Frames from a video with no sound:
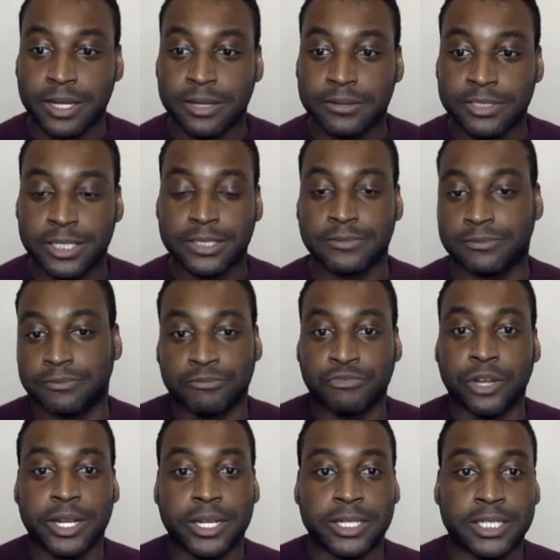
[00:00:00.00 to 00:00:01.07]
just
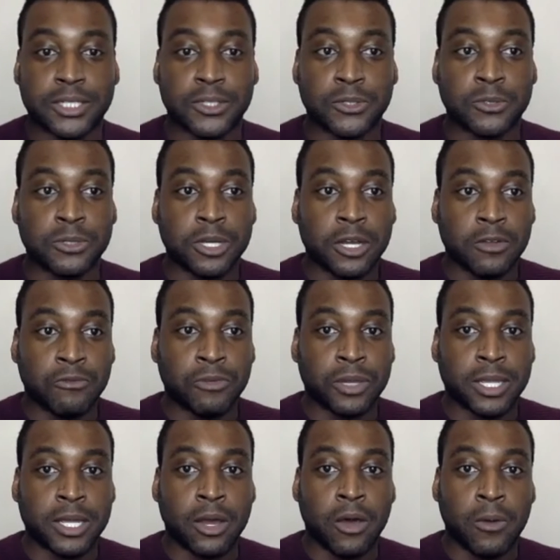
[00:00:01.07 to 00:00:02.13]
ready to
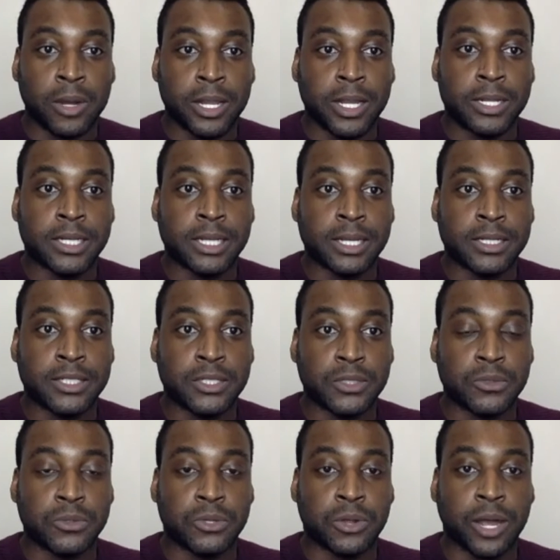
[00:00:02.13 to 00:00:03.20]
really hone
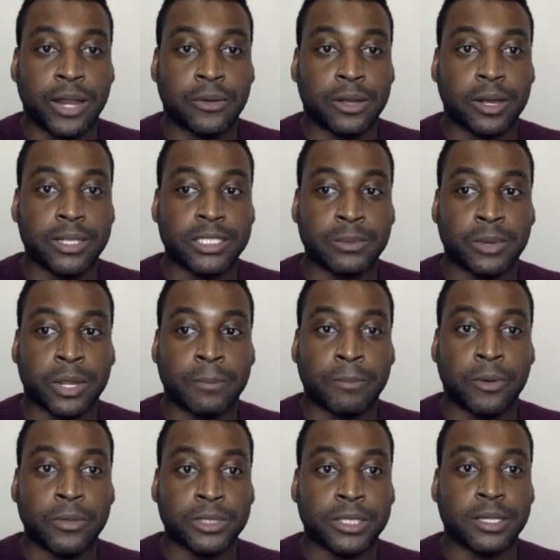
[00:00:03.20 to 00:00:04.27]
into your ideal customer
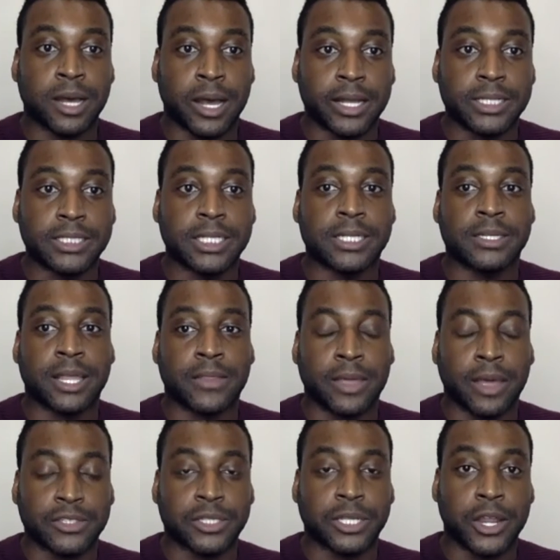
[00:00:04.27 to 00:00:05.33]
and posting content that
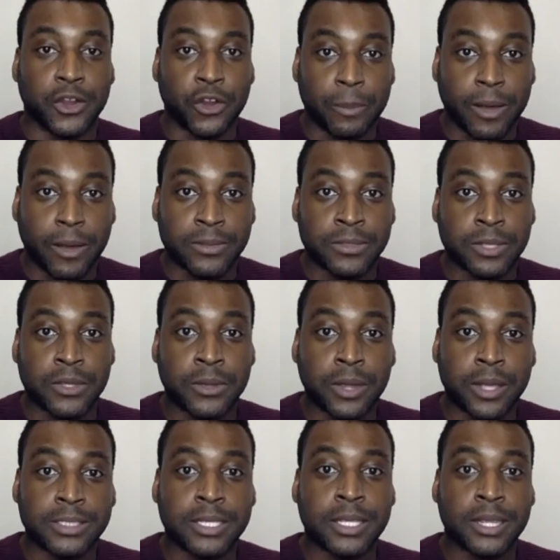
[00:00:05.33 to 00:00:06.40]
they actually care about so that you
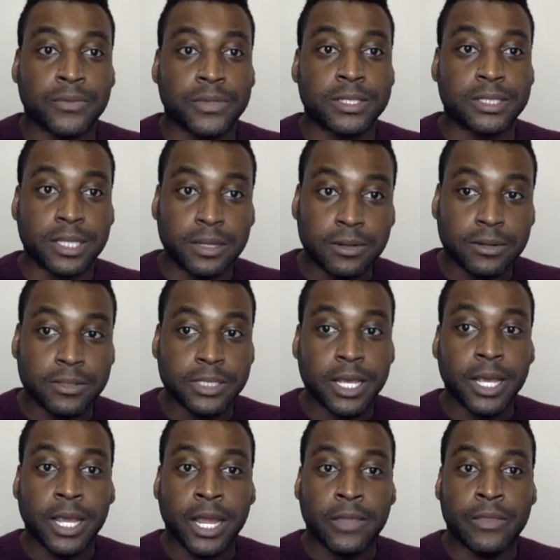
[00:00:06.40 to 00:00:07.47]
guys can get the sales
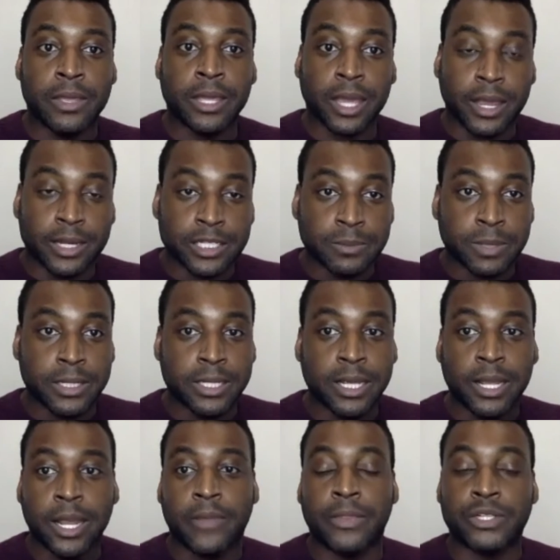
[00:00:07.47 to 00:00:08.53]
and the engagement
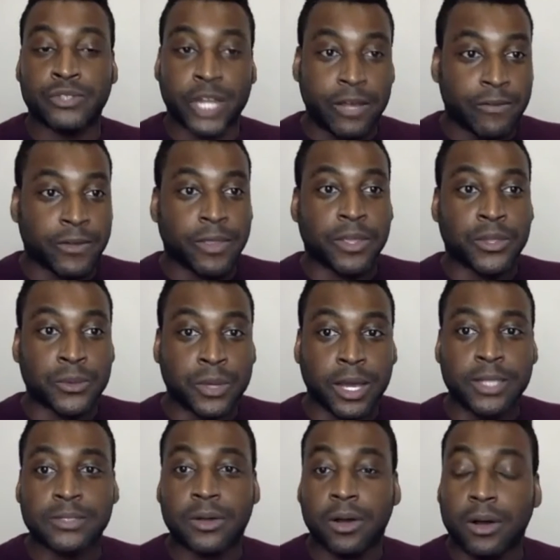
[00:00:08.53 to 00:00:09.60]
and the traffic that you
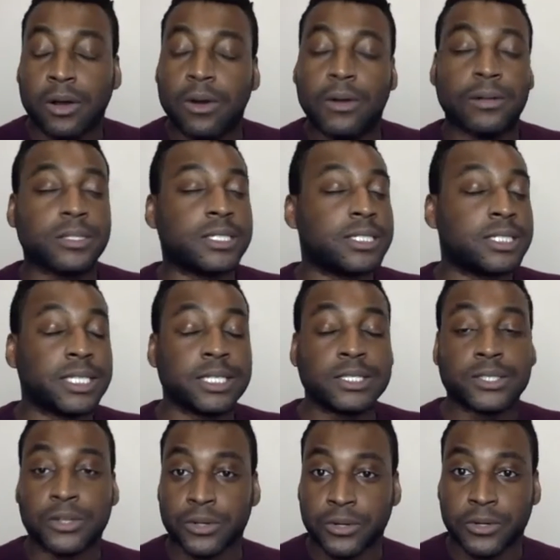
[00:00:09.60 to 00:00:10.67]
guys all
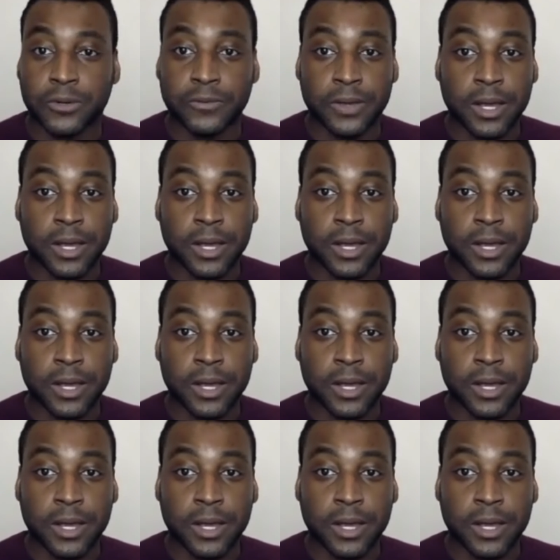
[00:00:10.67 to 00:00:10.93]
deserve.